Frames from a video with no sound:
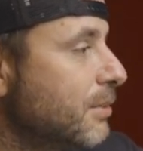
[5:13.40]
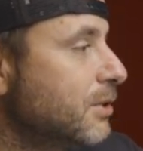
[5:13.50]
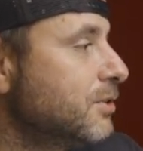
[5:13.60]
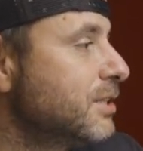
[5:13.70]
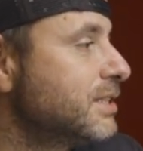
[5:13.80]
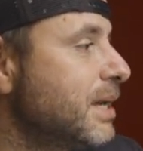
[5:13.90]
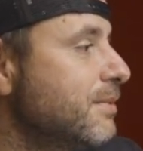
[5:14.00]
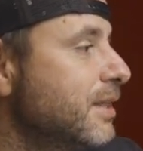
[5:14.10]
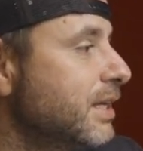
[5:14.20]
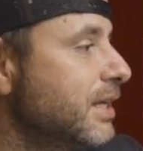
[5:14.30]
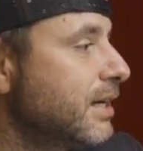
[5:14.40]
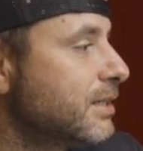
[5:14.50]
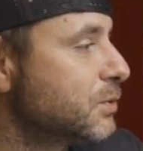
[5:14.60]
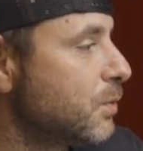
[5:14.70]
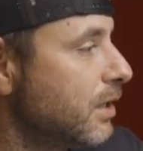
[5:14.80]
I'm going to do the same thing here
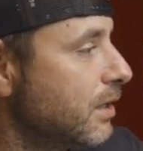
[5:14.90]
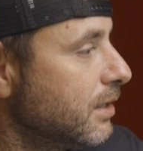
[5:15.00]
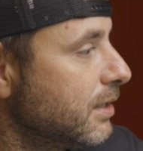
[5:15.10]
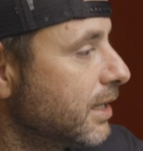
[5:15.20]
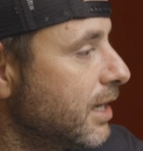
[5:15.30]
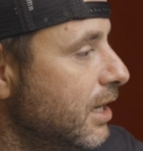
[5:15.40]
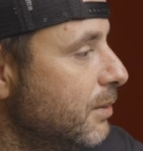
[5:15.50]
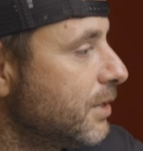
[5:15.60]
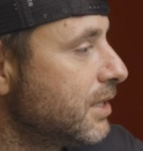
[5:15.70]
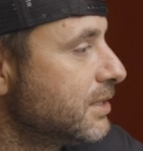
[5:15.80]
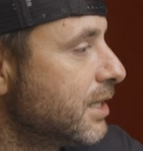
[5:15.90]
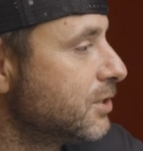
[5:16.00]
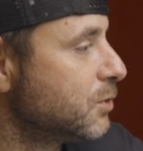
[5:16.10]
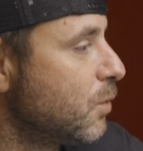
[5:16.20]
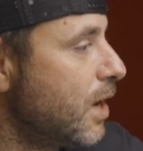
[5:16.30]
as well. The color, I'm going to set
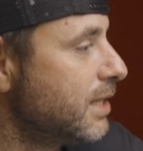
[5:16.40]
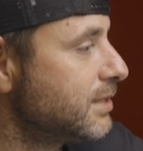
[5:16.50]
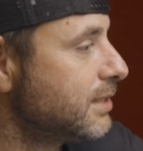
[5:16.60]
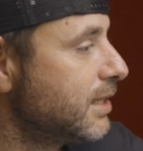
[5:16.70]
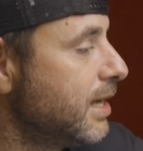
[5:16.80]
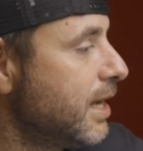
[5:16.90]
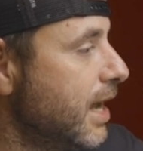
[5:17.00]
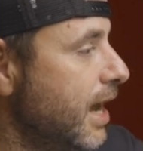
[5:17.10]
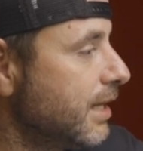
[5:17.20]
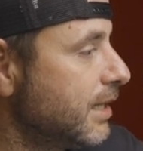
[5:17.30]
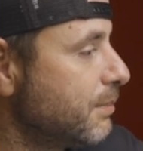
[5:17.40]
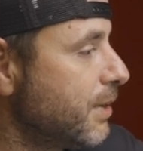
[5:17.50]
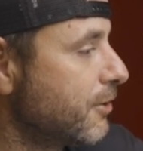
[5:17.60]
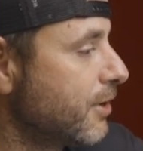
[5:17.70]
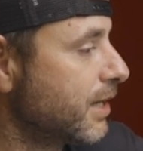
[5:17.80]
it to white. And then the
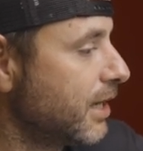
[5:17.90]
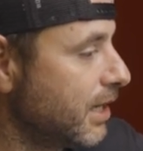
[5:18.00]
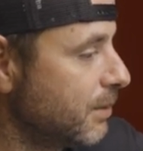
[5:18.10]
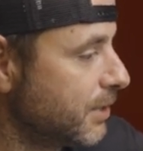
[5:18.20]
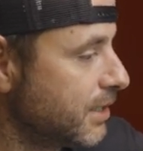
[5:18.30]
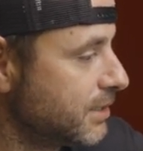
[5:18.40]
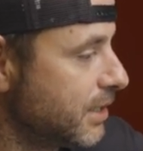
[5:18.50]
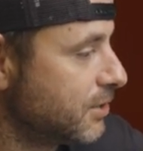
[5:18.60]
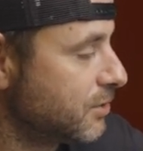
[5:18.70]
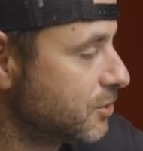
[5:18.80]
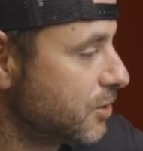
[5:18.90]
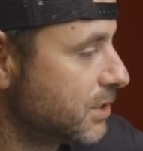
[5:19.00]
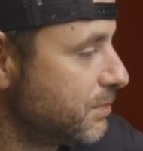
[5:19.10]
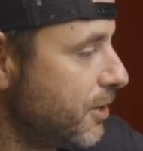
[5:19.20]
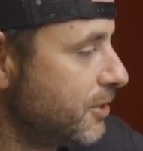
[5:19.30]
background color, I'm going to set it to
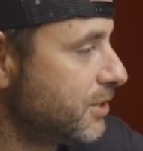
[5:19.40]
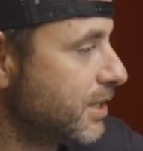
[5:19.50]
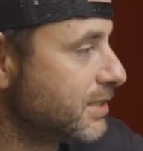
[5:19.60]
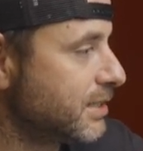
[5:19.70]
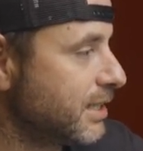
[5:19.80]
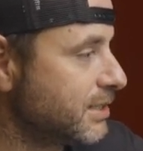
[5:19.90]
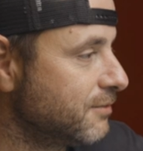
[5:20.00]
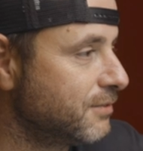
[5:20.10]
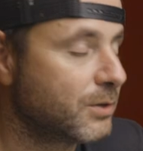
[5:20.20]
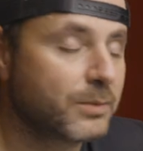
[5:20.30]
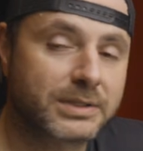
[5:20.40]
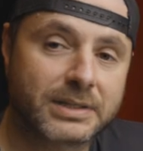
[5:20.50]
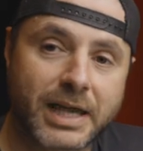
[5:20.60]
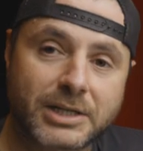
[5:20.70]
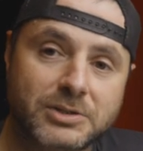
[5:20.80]
transparent so it doesn't interfere with
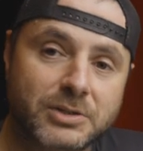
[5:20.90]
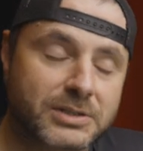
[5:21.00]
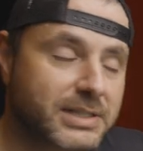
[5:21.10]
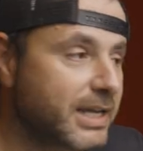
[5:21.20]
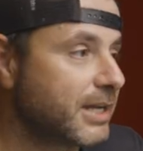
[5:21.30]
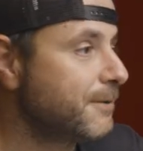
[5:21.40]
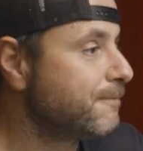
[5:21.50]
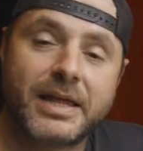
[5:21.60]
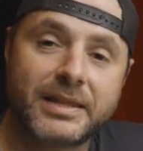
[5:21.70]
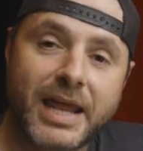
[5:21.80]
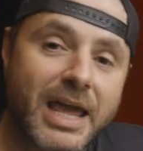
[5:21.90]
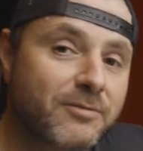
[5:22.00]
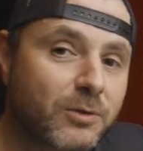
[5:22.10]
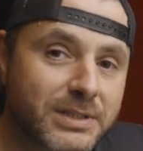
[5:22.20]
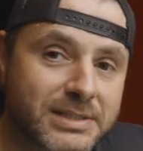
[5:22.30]
the actual container. Now that I
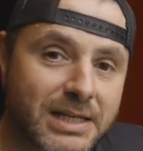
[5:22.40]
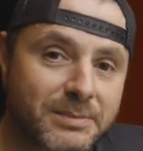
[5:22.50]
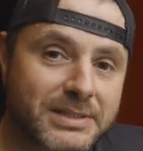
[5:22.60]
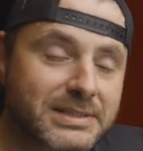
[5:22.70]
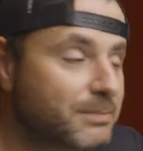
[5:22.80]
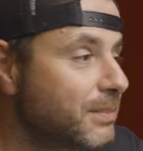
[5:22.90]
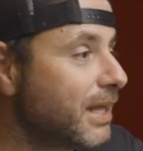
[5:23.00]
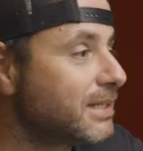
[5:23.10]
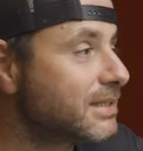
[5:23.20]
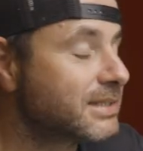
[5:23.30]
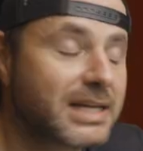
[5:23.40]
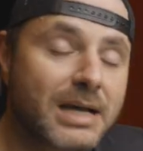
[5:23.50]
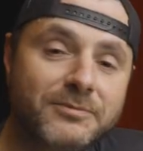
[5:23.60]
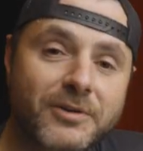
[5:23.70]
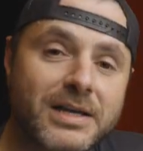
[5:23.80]
have all these elements in place, it's
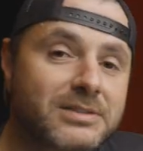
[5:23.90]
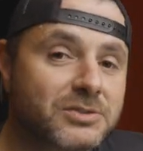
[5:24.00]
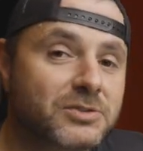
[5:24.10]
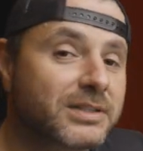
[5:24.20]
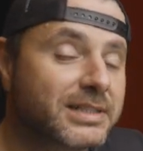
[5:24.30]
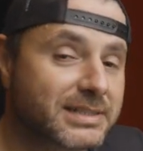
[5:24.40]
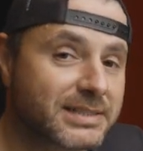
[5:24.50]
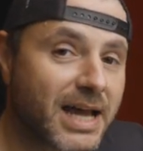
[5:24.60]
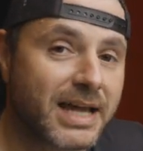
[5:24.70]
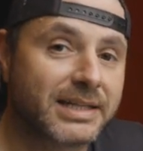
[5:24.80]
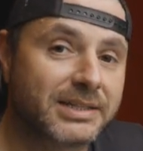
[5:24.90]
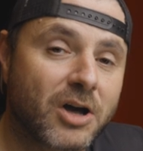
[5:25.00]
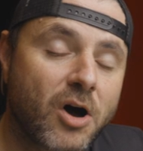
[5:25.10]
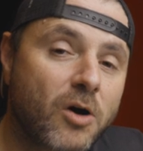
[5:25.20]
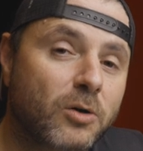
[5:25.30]
time for us to start designing
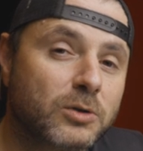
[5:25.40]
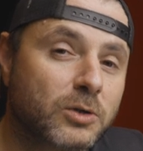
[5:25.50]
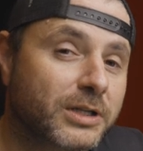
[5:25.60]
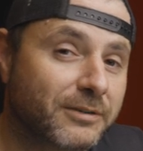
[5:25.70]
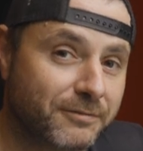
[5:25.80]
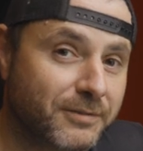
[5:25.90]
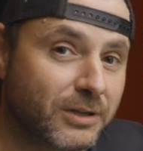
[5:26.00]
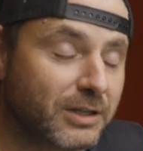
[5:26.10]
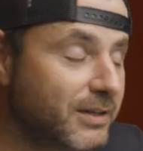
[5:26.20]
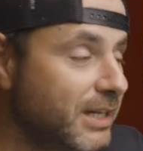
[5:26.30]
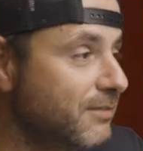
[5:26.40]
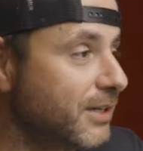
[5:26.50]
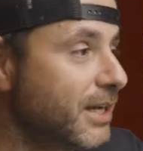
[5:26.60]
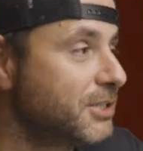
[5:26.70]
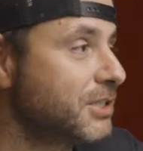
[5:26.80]
the whole look and feel of our
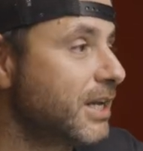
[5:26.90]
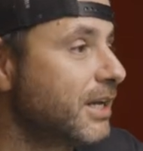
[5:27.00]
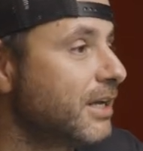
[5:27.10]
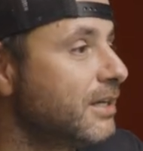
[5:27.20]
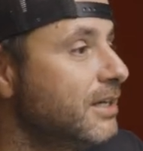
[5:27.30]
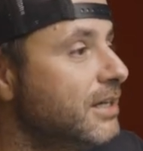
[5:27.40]
navigation header.